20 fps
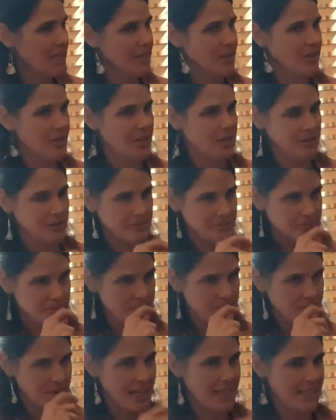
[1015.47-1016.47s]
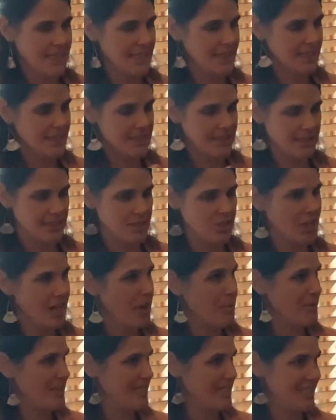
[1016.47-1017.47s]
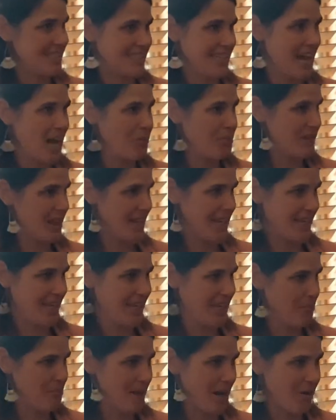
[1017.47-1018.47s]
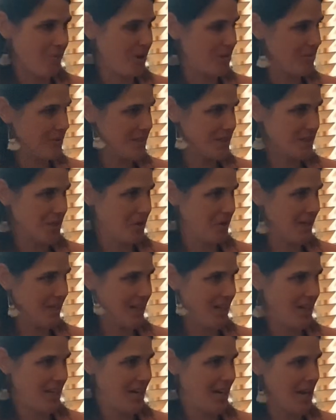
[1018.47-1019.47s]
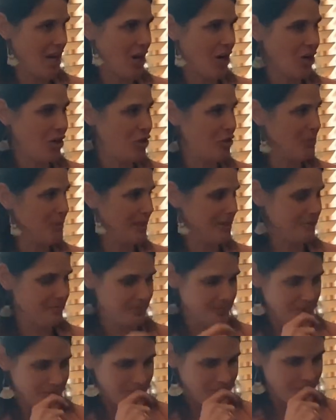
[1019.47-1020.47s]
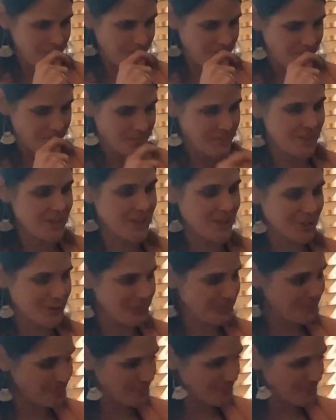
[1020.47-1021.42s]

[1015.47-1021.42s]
I needed to stop thinking about what was going on at home, and so,